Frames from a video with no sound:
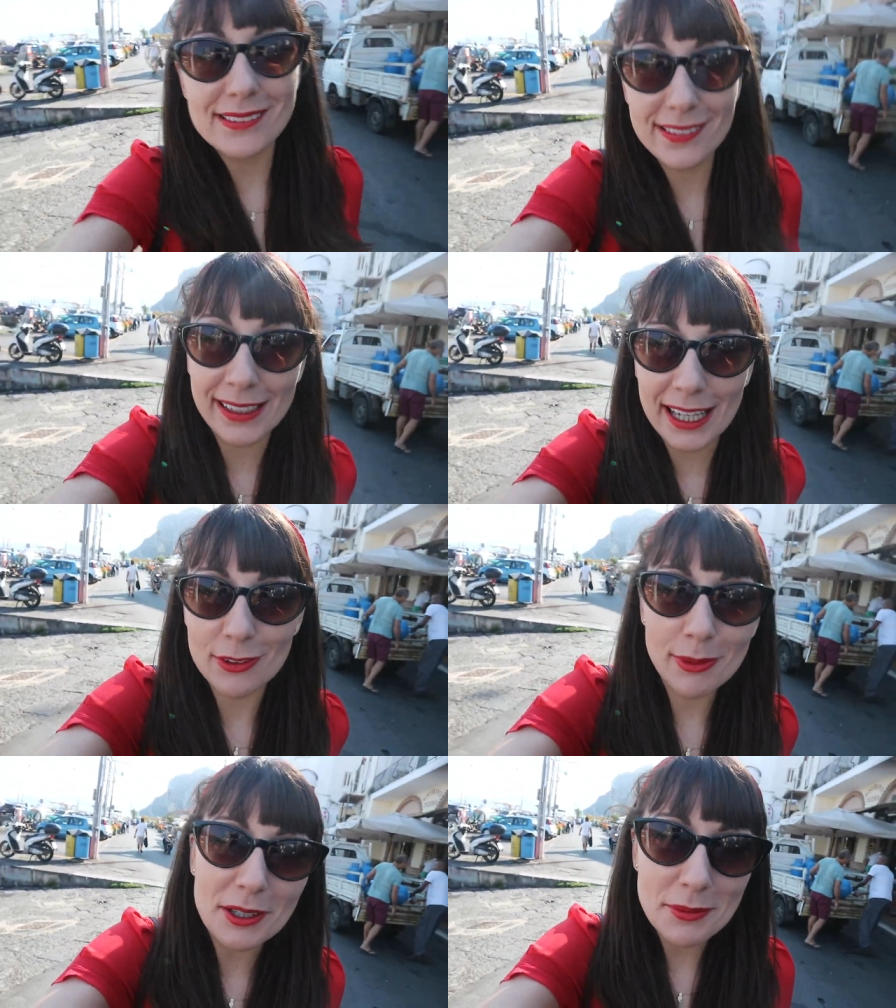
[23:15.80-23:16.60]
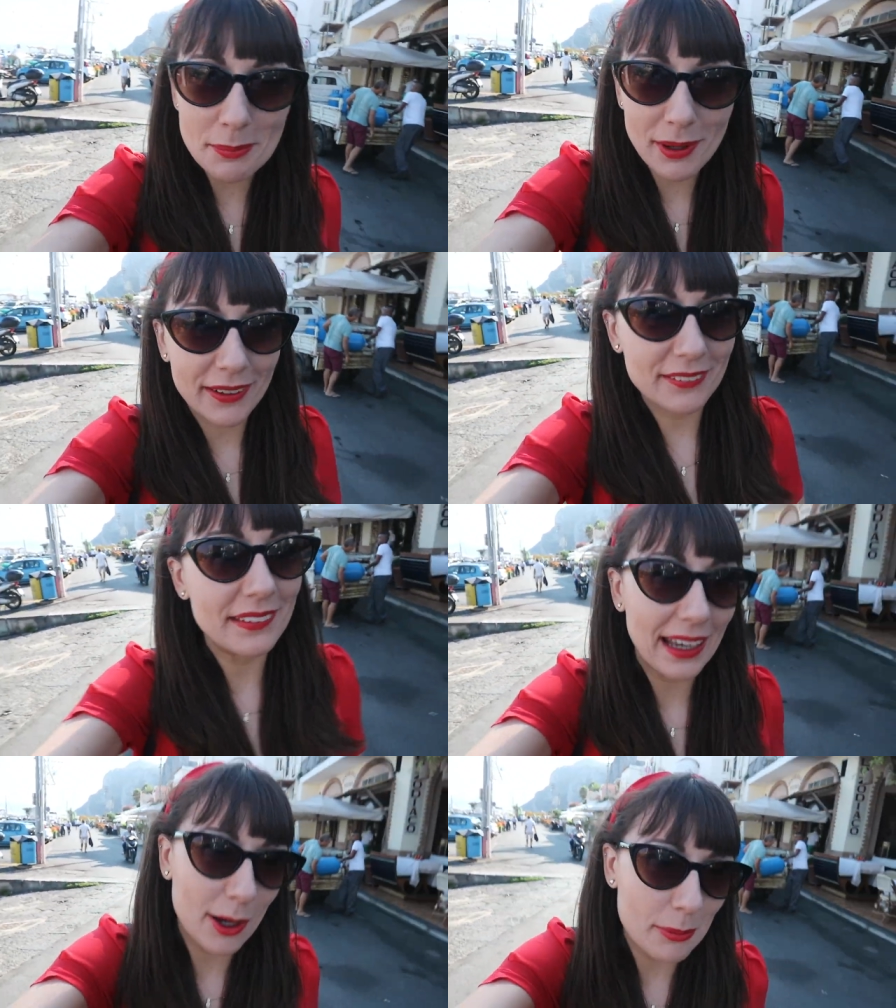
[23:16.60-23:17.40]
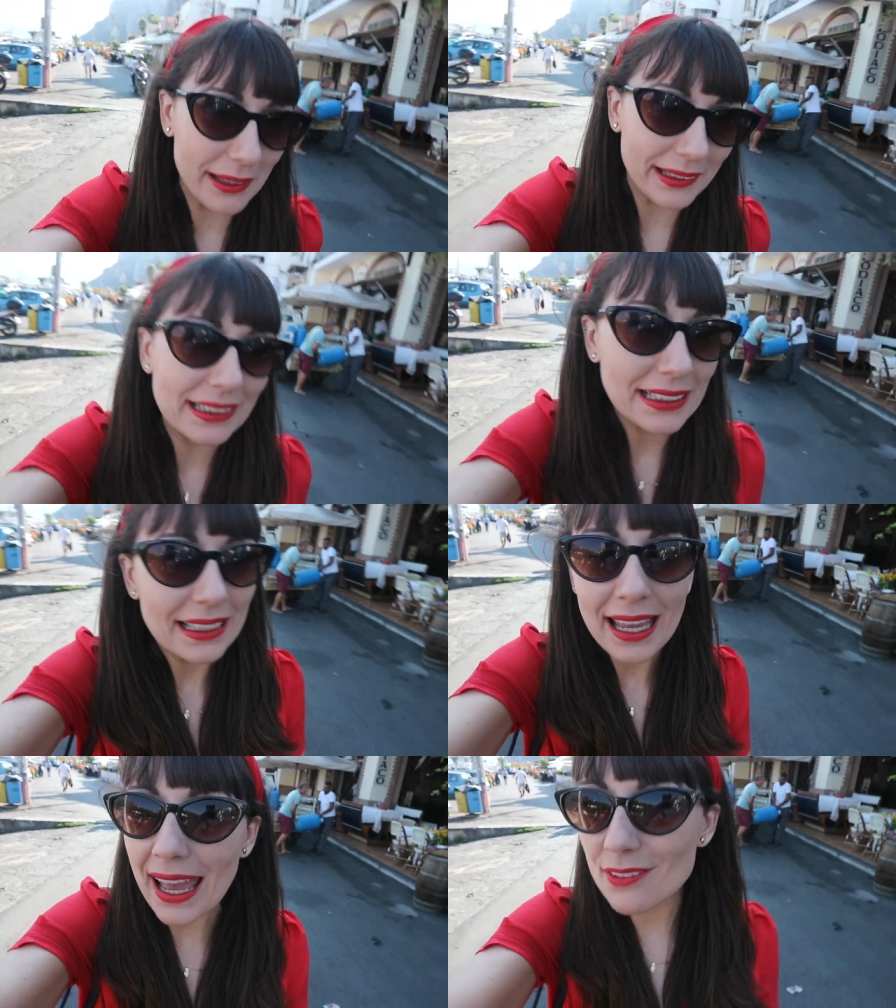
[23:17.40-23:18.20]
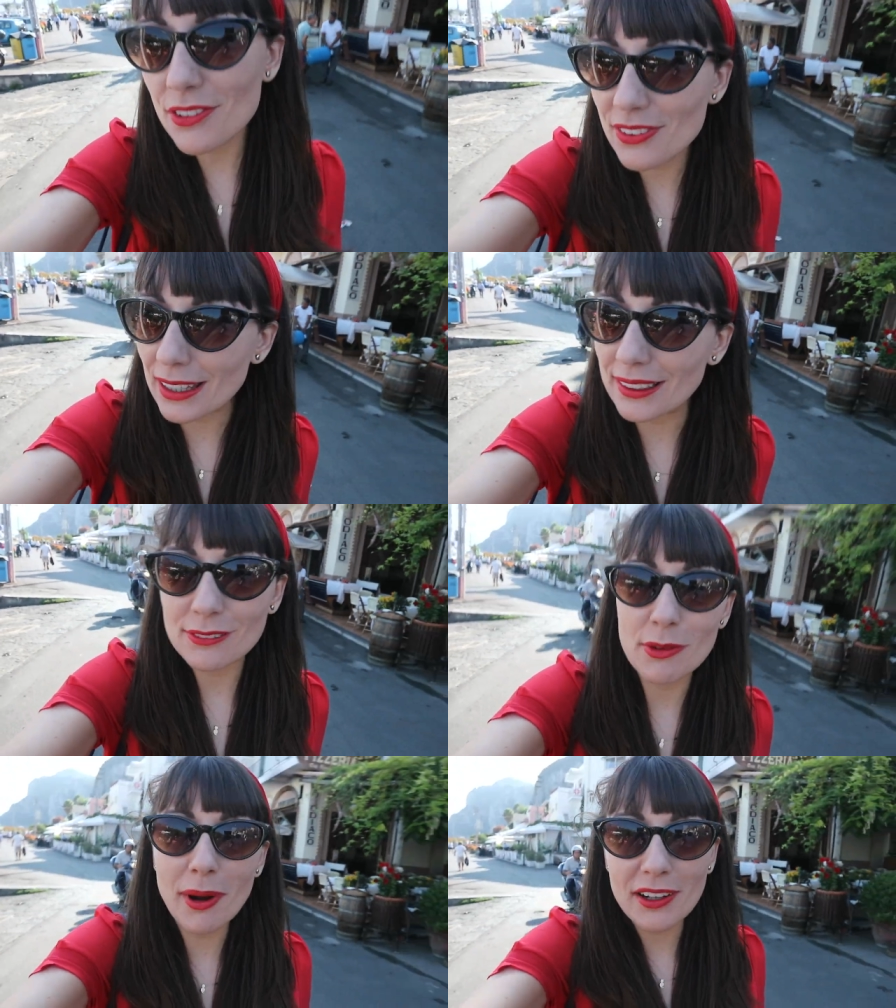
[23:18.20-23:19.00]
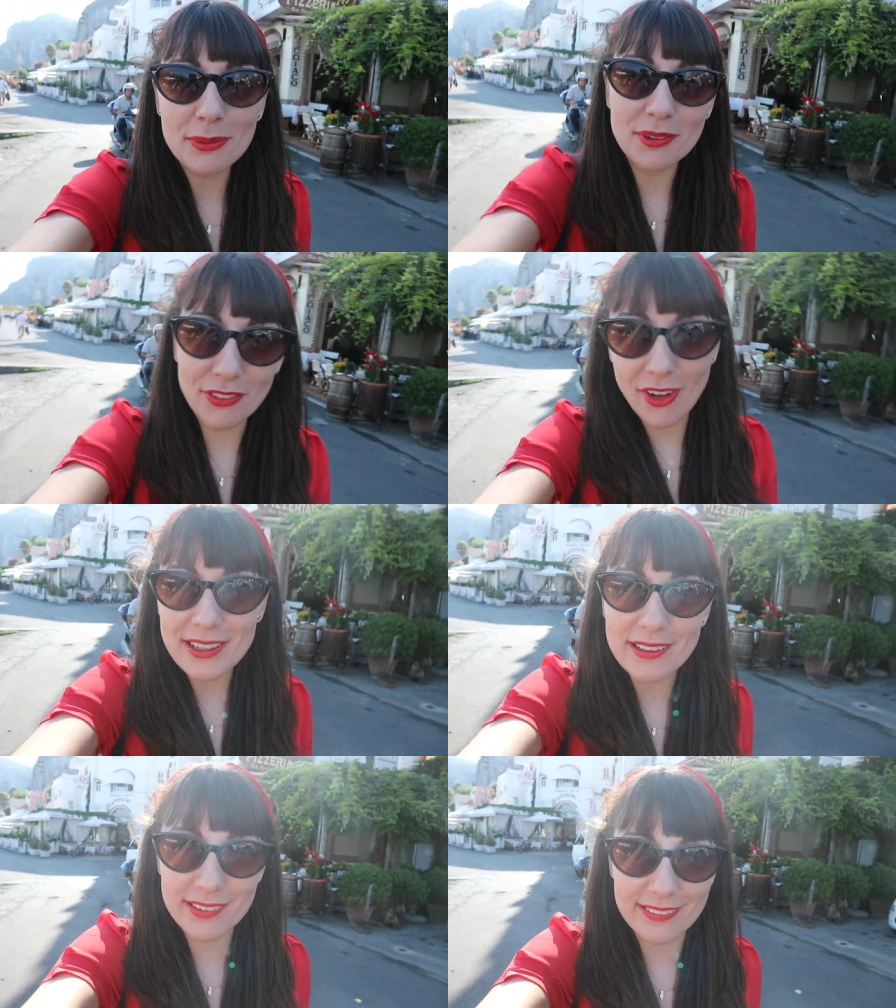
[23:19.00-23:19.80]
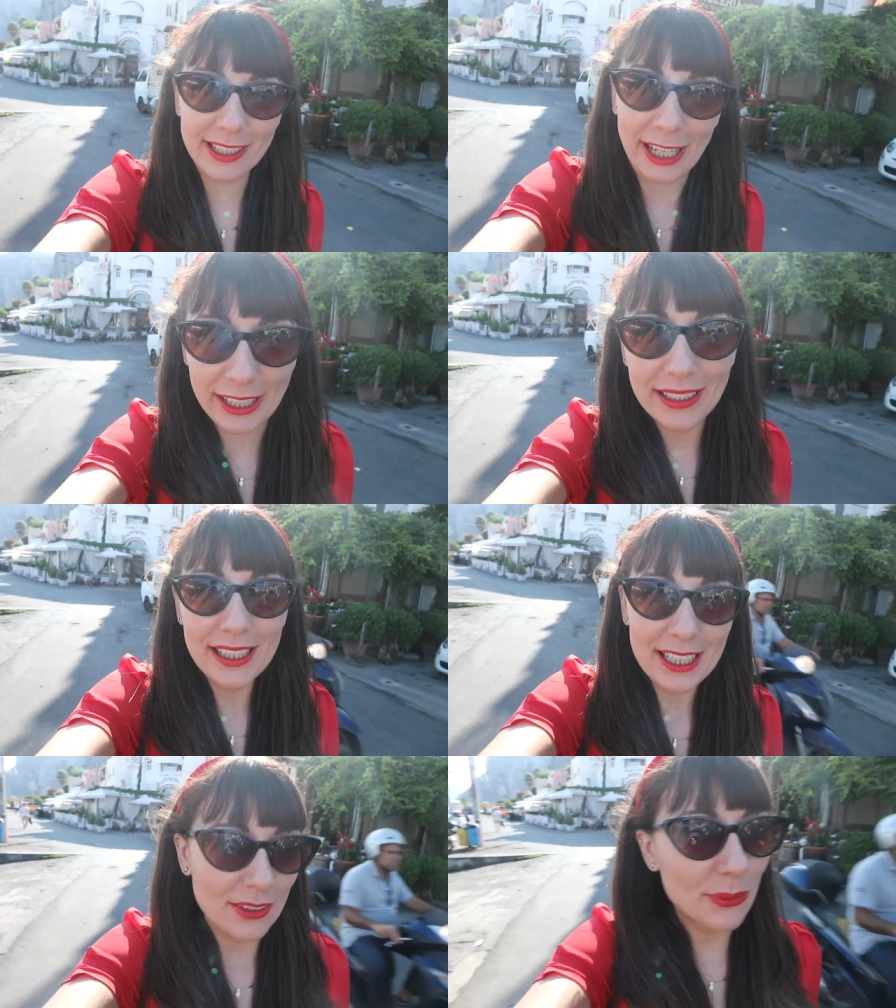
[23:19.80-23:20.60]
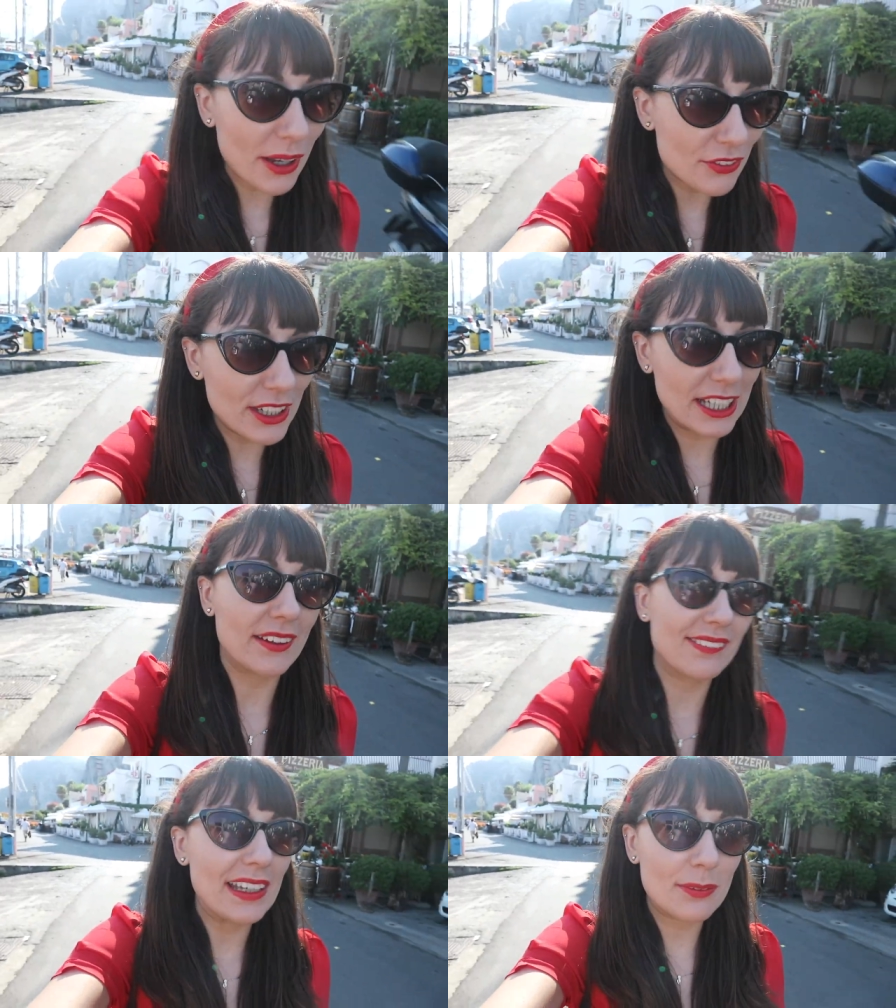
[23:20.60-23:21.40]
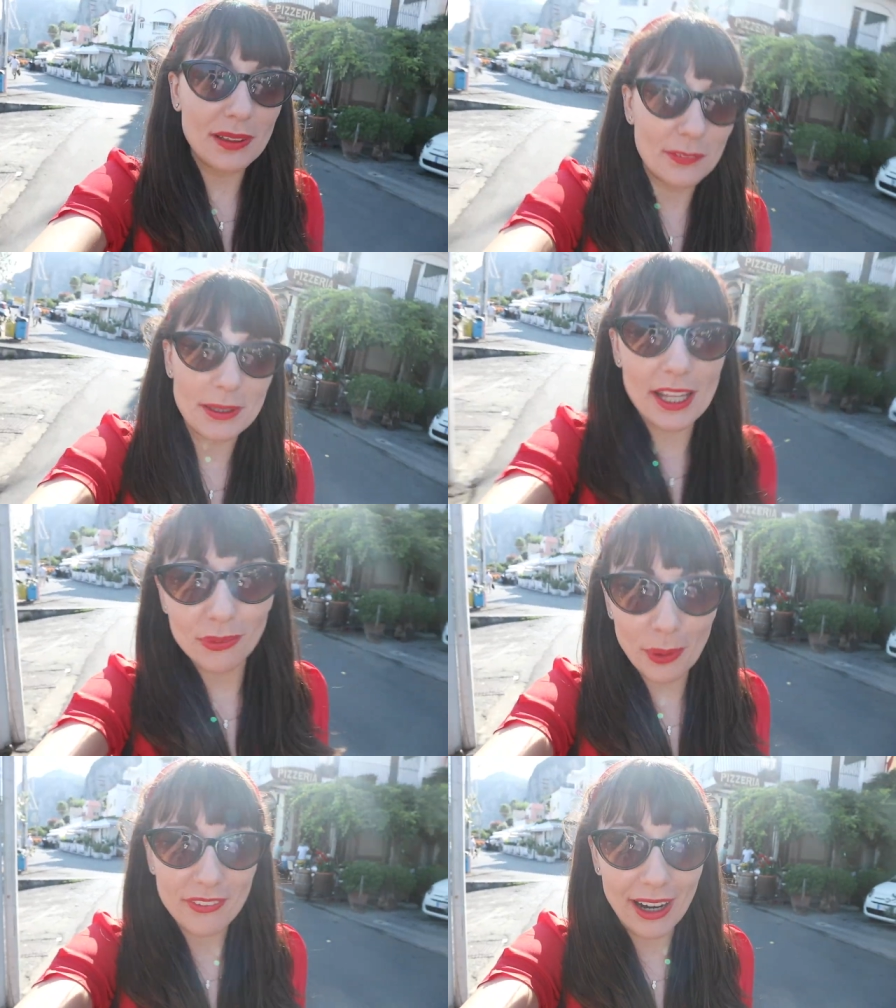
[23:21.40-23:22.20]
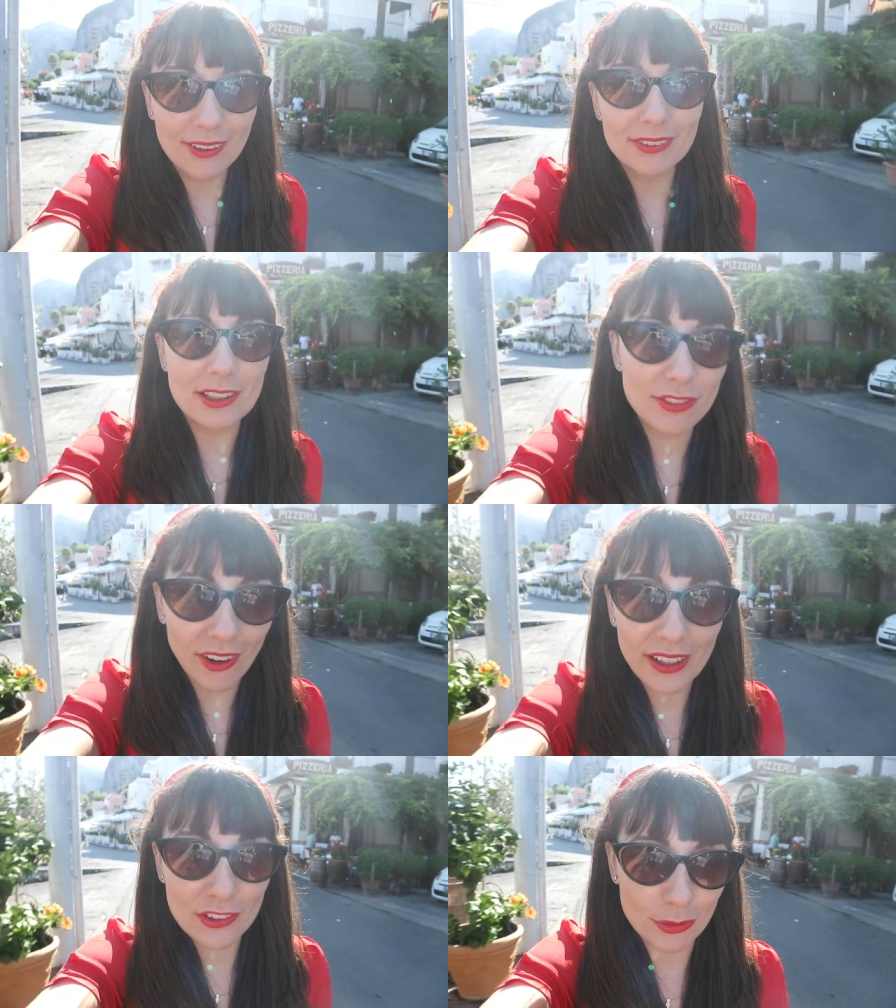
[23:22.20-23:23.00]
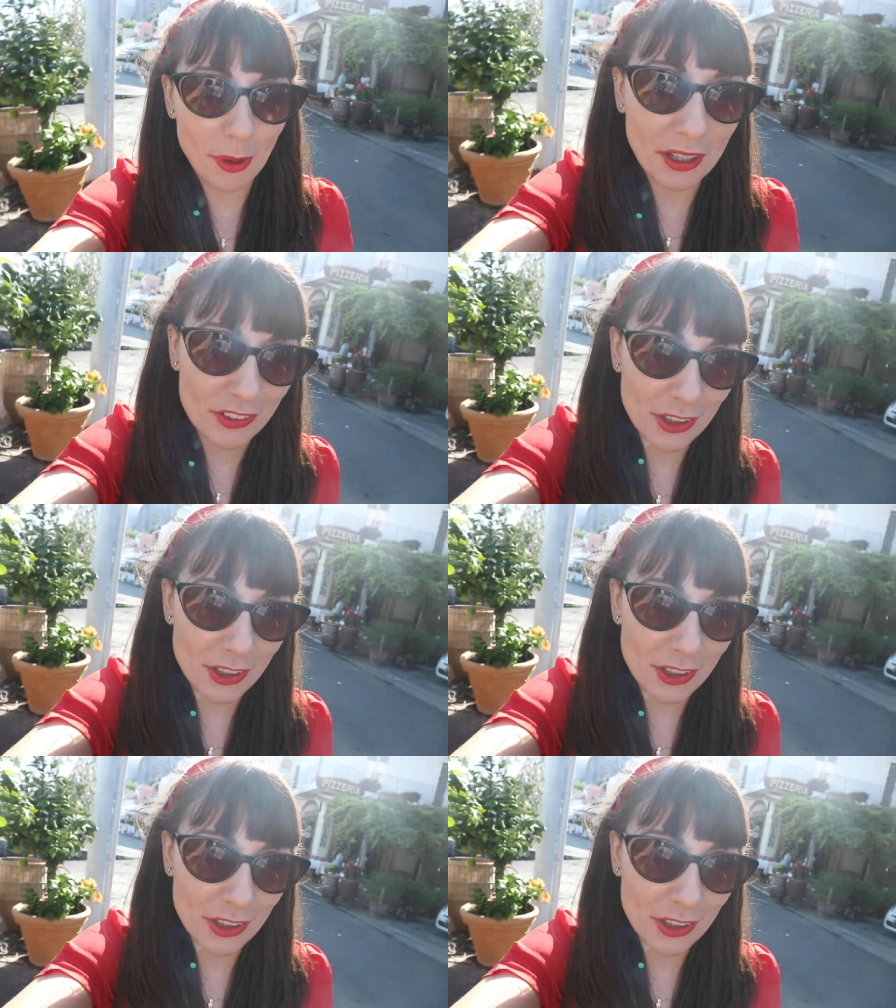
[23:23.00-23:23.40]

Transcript: at Disney. It reminded me of Pirates of the Caribbean. Everything reminds me of a ride at Disney. It's quite funny. I think it's meant to be the other way around, that the rides remind